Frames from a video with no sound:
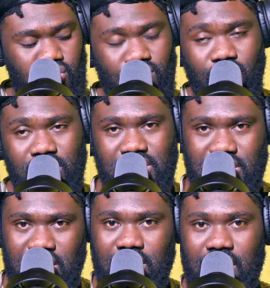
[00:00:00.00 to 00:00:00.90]
to
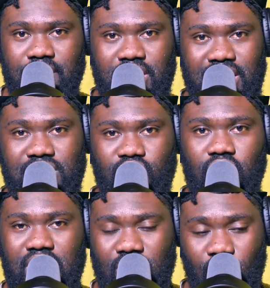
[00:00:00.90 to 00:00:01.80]
monitor, his
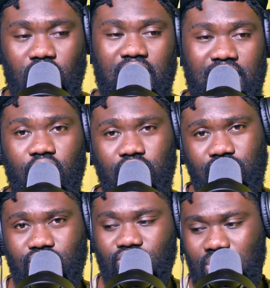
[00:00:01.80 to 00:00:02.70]
or her
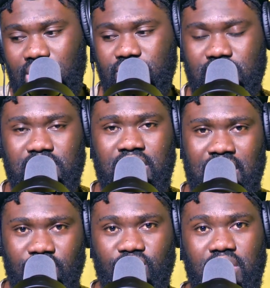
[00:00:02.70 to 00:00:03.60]
audio whilst
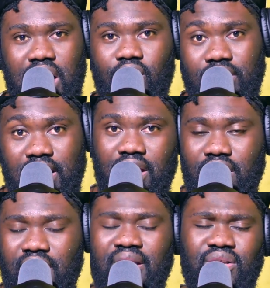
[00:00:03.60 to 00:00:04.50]
we are on
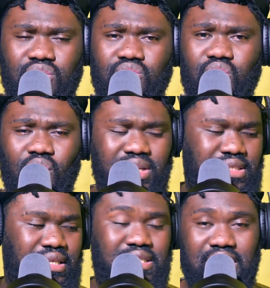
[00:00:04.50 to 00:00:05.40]
air. So
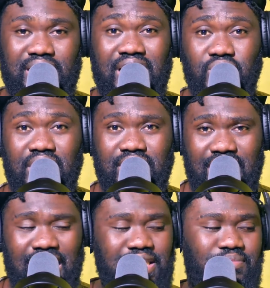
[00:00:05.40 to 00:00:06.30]
it's actually
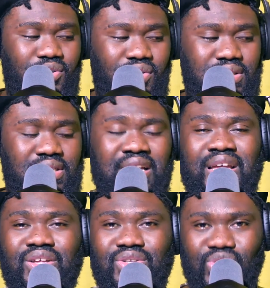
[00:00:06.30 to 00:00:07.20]
nice because
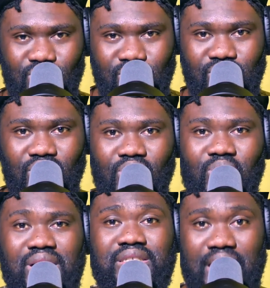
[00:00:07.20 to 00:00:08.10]
you will know
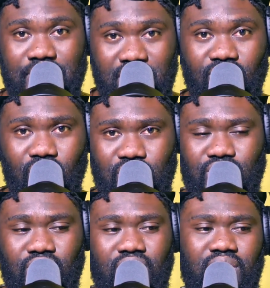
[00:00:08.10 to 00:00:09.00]
when something
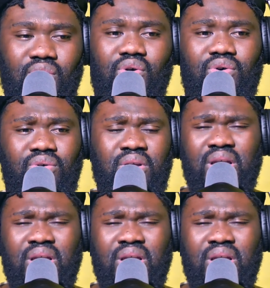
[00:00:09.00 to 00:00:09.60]
goes wrong, or